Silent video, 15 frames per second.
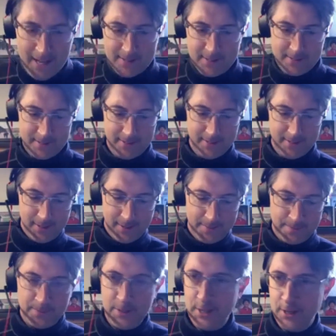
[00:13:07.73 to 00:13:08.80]
in the last
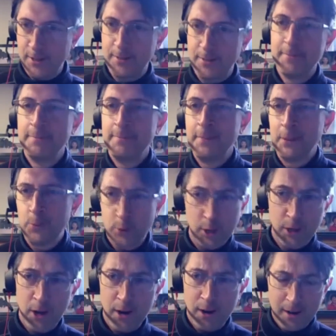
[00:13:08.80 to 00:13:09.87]
year
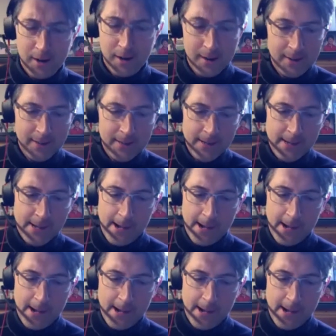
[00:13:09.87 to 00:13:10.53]
or a car.